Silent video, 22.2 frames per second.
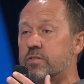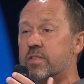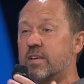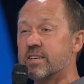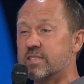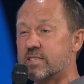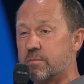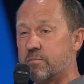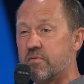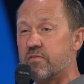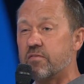
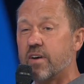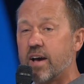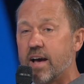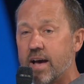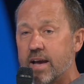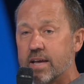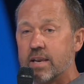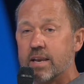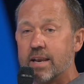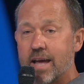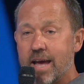thinks I'm
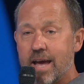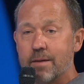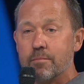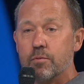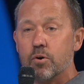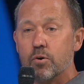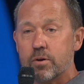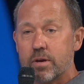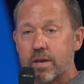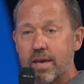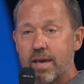fine and I'm
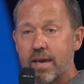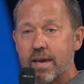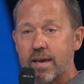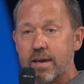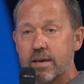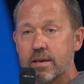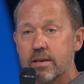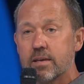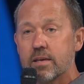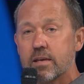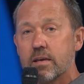
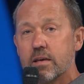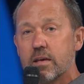okay,